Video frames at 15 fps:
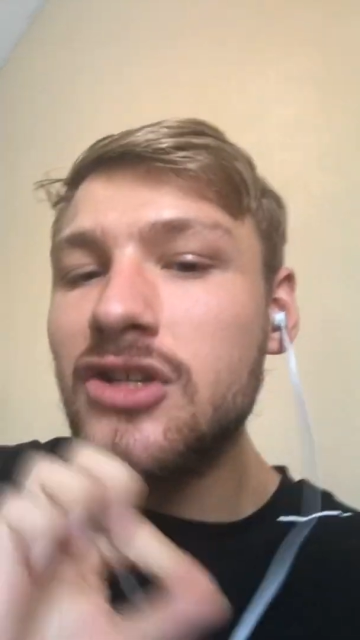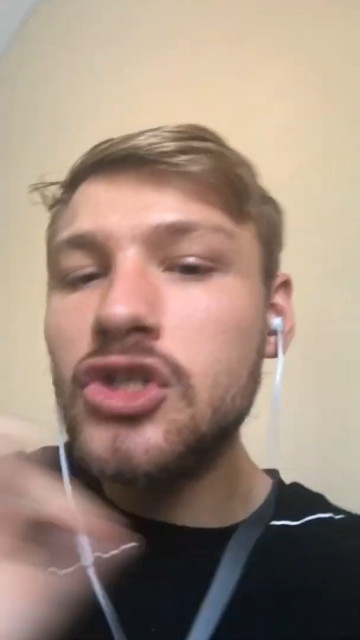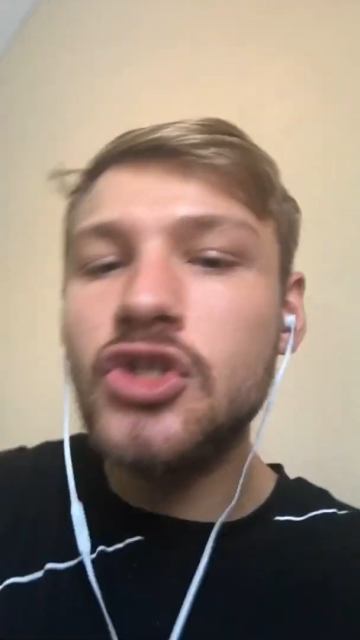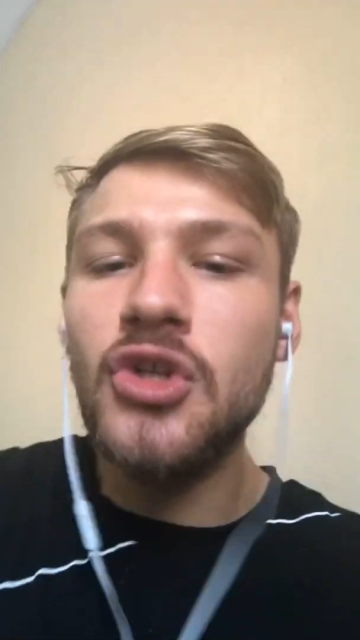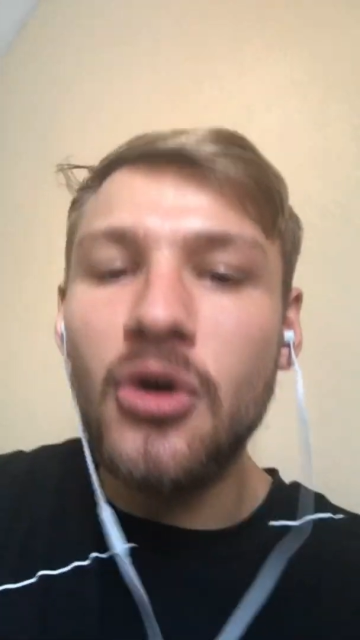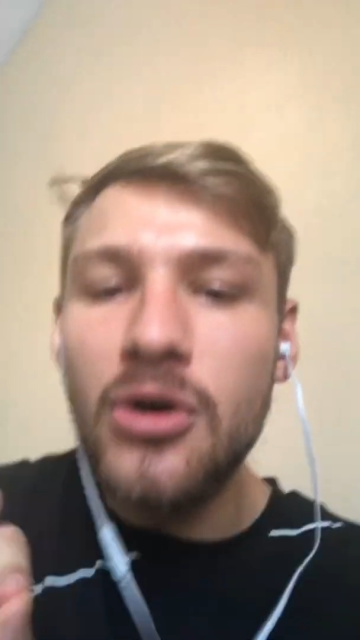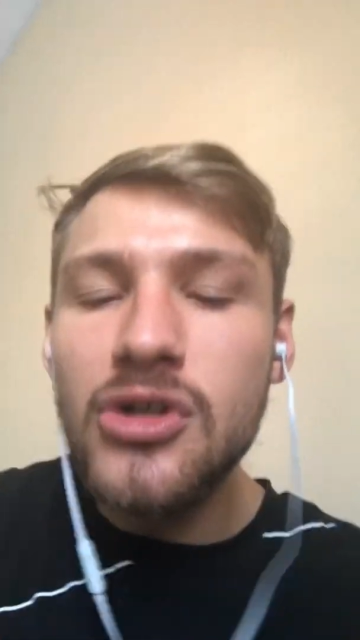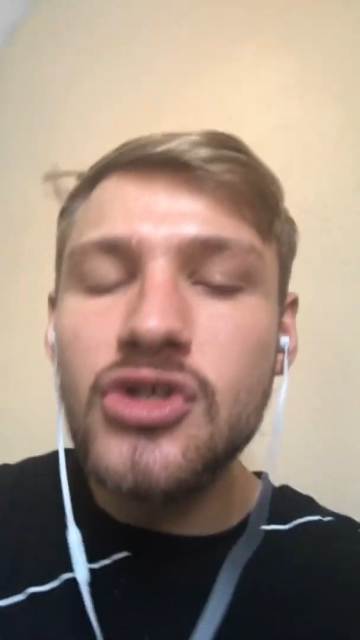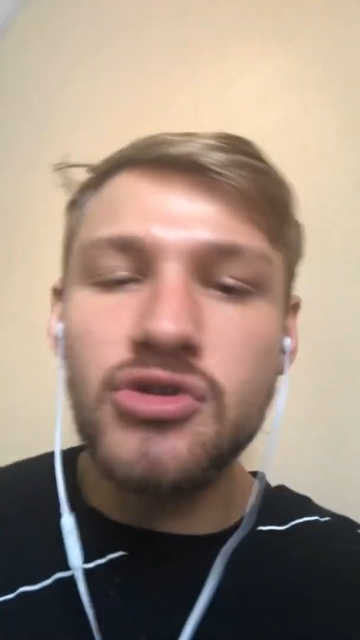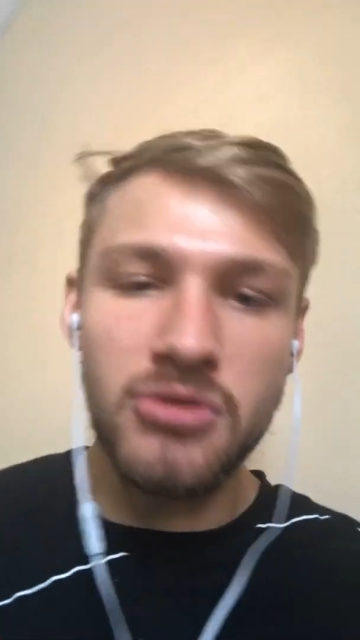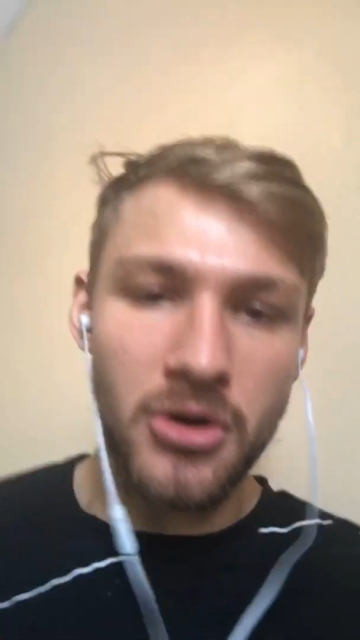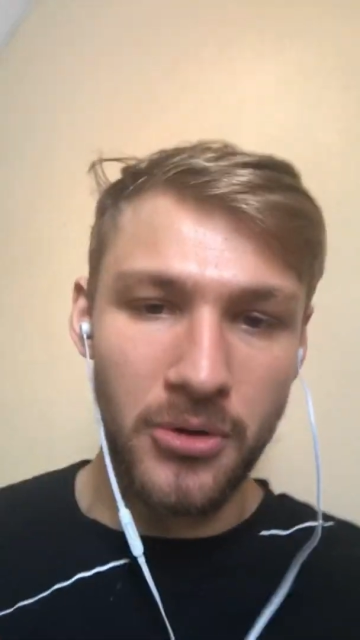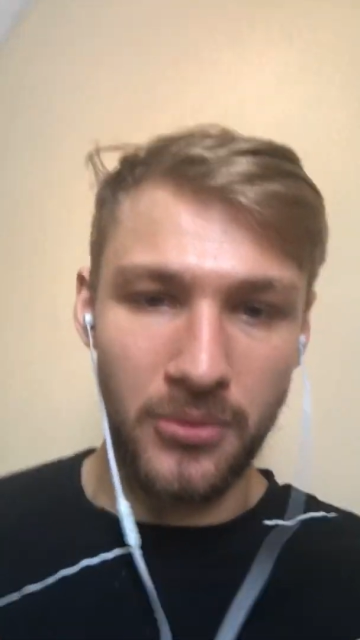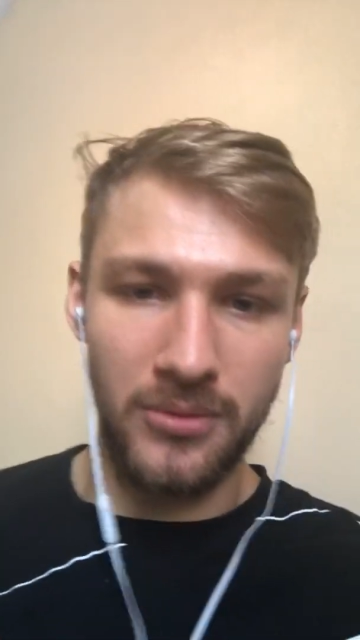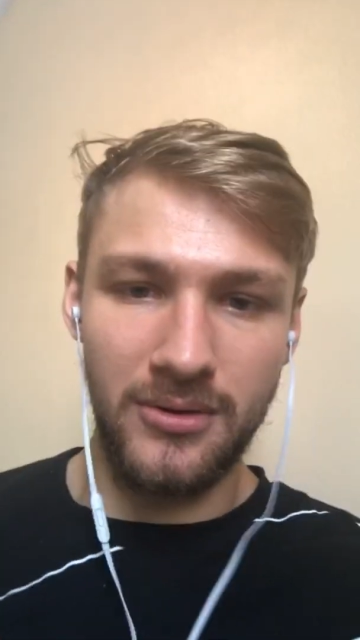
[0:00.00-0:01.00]
not
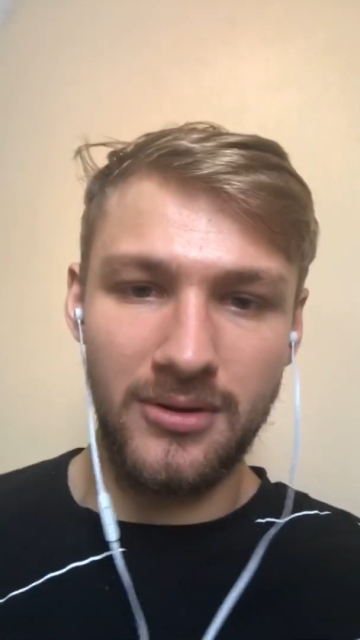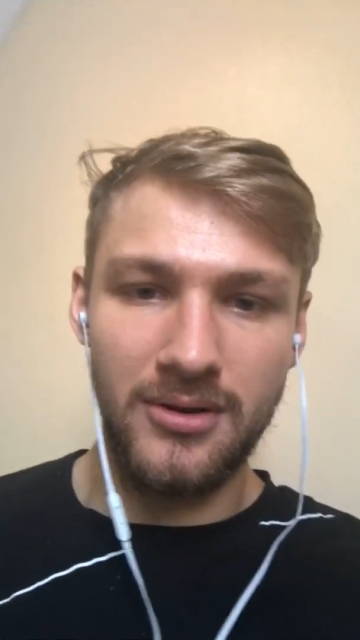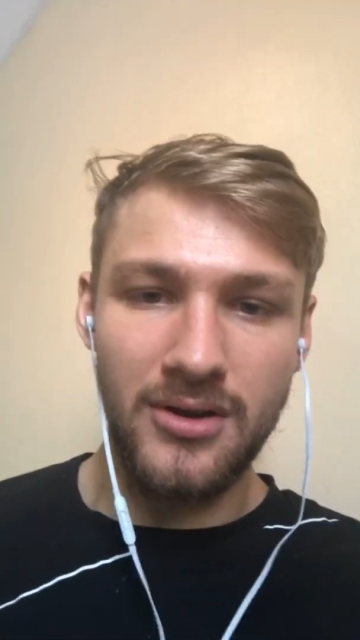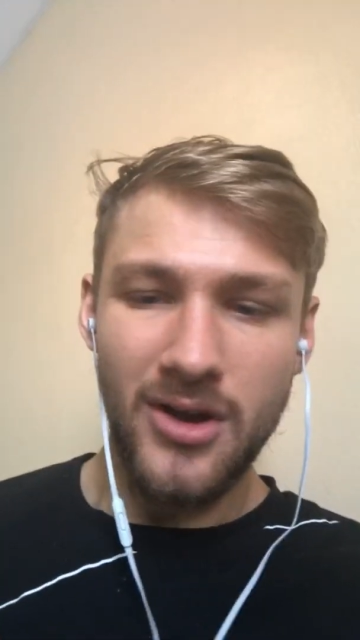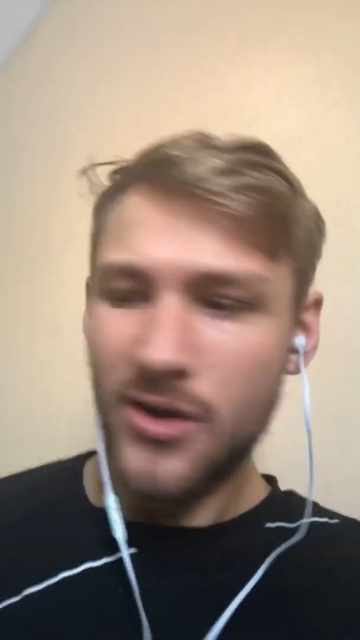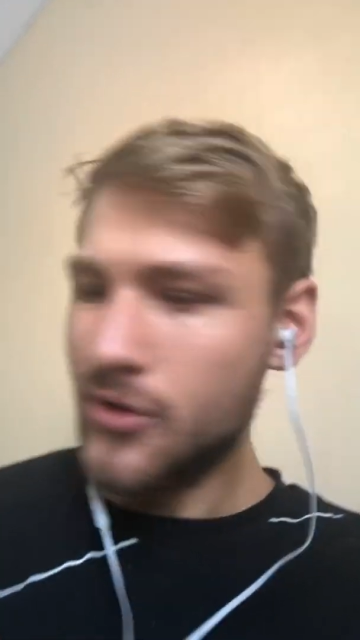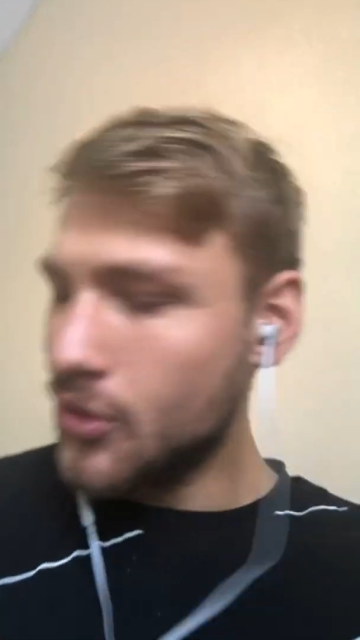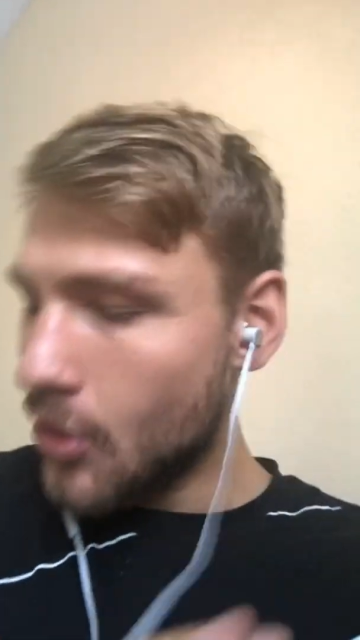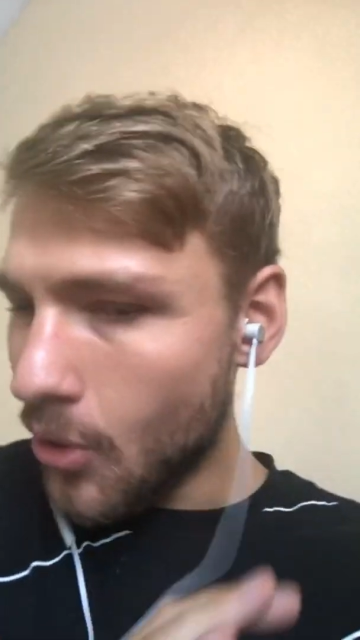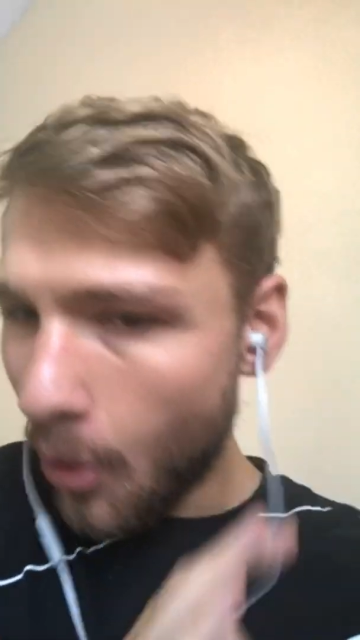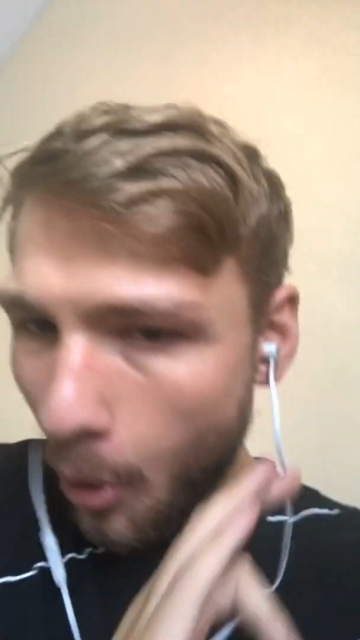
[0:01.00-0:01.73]
true. You're